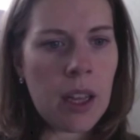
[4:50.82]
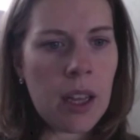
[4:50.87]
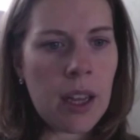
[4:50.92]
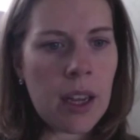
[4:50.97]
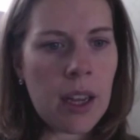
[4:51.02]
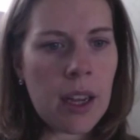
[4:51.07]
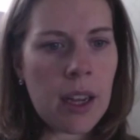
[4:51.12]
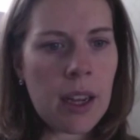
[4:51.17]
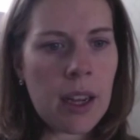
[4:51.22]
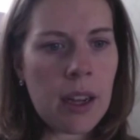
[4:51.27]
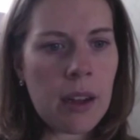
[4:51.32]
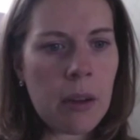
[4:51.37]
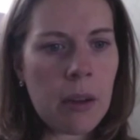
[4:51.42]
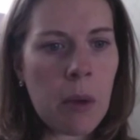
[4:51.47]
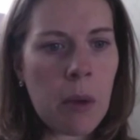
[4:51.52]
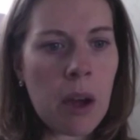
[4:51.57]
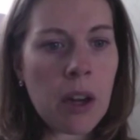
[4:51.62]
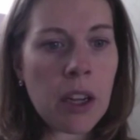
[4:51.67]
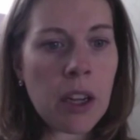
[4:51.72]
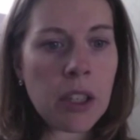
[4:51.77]

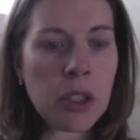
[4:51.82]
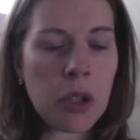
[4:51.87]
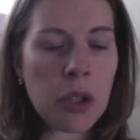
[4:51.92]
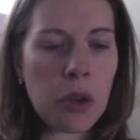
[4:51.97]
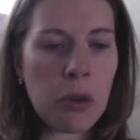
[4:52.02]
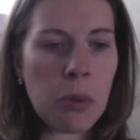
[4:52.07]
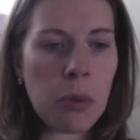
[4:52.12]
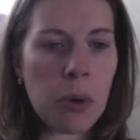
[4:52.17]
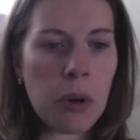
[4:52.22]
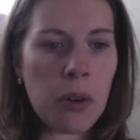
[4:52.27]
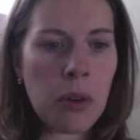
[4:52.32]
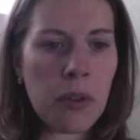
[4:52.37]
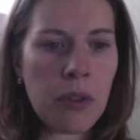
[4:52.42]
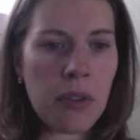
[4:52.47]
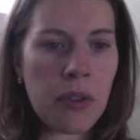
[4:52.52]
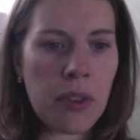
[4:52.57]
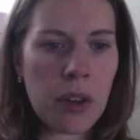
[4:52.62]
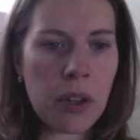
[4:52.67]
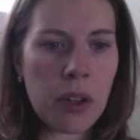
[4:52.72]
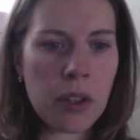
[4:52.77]
On October
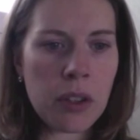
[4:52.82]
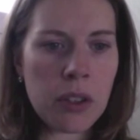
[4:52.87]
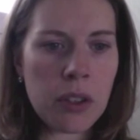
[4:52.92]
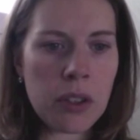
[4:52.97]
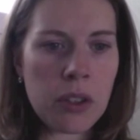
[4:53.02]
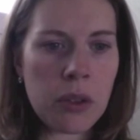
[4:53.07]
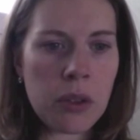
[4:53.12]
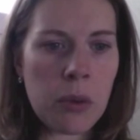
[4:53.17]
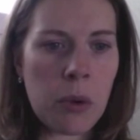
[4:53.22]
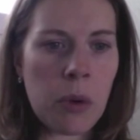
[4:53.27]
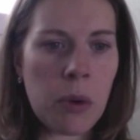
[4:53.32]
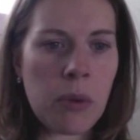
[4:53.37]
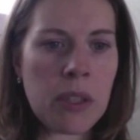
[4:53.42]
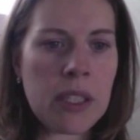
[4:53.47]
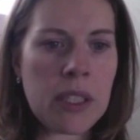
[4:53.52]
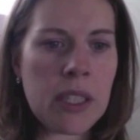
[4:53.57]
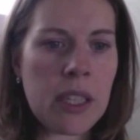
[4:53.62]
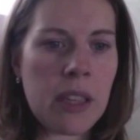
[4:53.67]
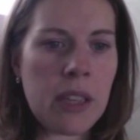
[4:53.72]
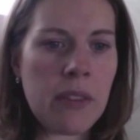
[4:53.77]
1st, we
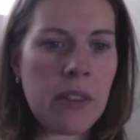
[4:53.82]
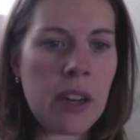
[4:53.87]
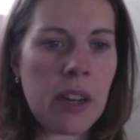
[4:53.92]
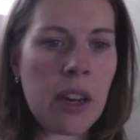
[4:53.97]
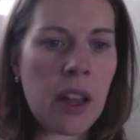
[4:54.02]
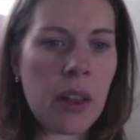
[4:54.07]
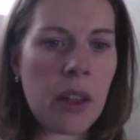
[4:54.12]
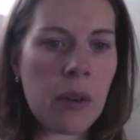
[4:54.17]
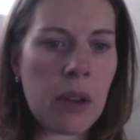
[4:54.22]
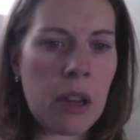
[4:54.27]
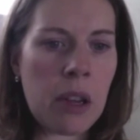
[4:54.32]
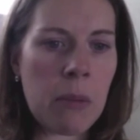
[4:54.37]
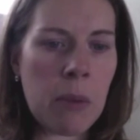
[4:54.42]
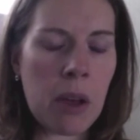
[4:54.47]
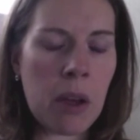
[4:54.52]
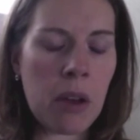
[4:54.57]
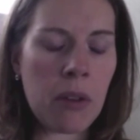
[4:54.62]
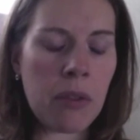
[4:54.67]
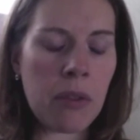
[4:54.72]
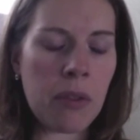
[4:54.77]
received another
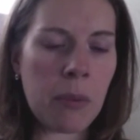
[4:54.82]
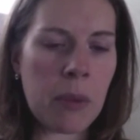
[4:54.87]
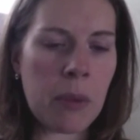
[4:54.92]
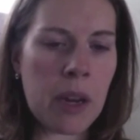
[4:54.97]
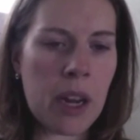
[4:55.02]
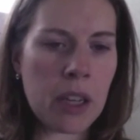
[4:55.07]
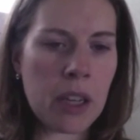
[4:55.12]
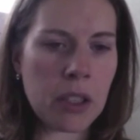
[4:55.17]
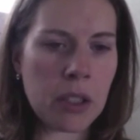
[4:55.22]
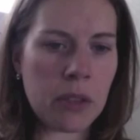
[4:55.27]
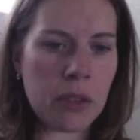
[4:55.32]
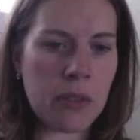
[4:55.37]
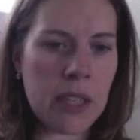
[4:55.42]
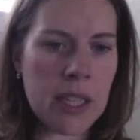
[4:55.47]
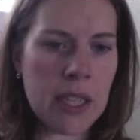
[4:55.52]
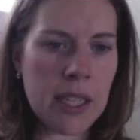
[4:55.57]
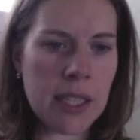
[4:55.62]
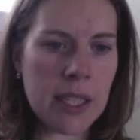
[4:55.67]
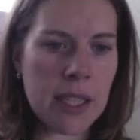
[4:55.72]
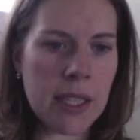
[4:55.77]
email from the National
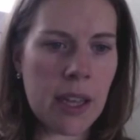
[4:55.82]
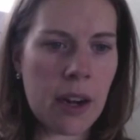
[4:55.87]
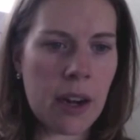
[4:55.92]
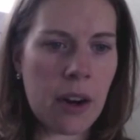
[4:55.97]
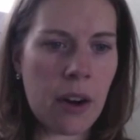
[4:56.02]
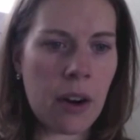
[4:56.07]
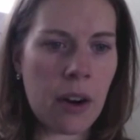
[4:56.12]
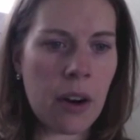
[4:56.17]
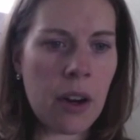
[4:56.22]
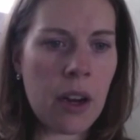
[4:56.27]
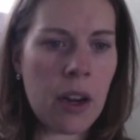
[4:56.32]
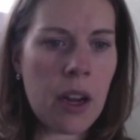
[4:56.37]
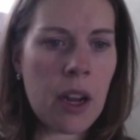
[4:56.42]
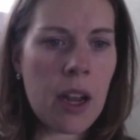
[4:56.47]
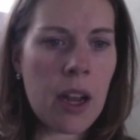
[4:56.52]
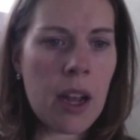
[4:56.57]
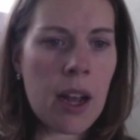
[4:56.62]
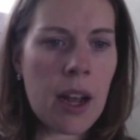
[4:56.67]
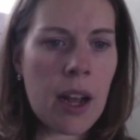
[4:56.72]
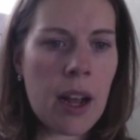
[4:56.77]
Visa Center
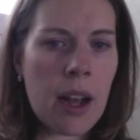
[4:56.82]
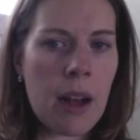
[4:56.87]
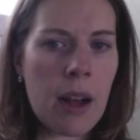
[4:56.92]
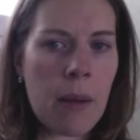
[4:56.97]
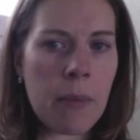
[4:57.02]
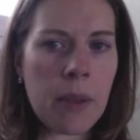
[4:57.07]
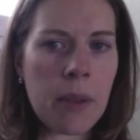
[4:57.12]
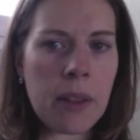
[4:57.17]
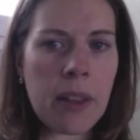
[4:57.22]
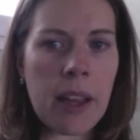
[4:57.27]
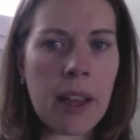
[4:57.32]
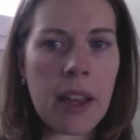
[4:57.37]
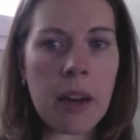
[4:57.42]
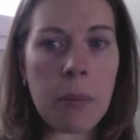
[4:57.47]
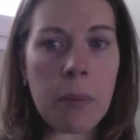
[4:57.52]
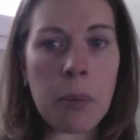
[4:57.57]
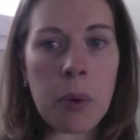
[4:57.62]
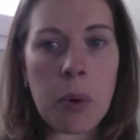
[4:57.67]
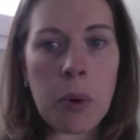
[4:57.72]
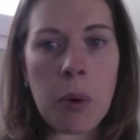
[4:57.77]
that they had
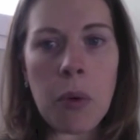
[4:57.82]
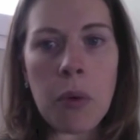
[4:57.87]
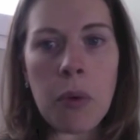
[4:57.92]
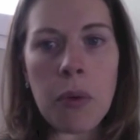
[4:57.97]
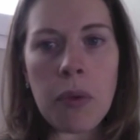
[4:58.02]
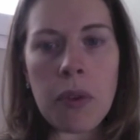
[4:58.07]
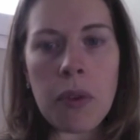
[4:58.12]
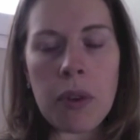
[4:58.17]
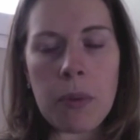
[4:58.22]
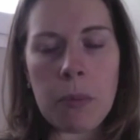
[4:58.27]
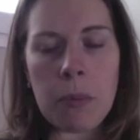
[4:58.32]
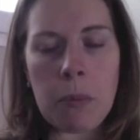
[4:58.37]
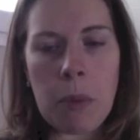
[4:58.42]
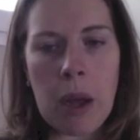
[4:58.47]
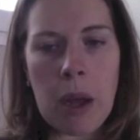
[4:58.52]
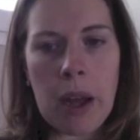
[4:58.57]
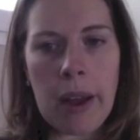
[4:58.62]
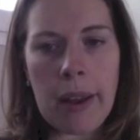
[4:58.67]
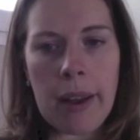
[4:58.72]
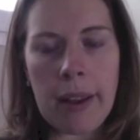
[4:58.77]
approved
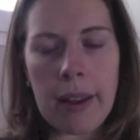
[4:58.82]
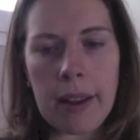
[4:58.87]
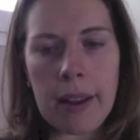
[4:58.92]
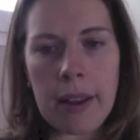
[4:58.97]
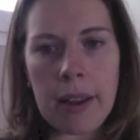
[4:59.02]
my